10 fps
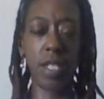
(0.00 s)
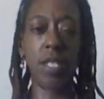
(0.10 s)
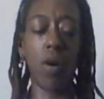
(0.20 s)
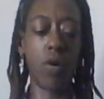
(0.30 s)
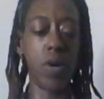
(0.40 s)

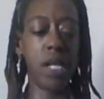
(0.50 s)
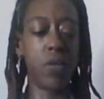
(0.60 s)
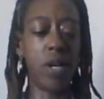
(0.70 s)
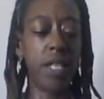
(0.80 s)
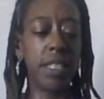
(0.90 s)
So Queen
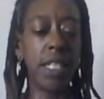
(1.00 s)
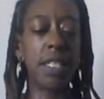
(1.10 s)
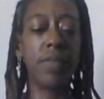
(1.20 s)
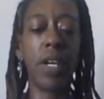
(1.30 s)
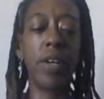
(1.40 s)
of Wands,
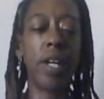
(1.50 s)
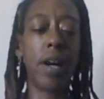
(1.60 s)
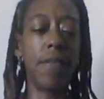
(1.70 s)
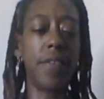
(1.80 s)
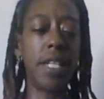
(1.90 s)
she's very
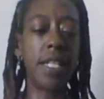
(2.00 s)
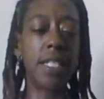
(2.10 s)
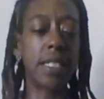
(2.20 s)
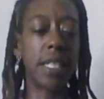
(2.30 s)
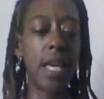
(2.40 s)
confident.
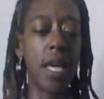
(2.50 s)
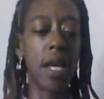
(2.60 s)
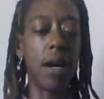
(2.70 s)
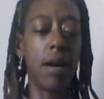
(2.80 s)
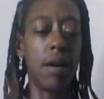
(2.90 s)

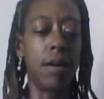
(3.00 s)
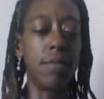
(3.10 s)
Um,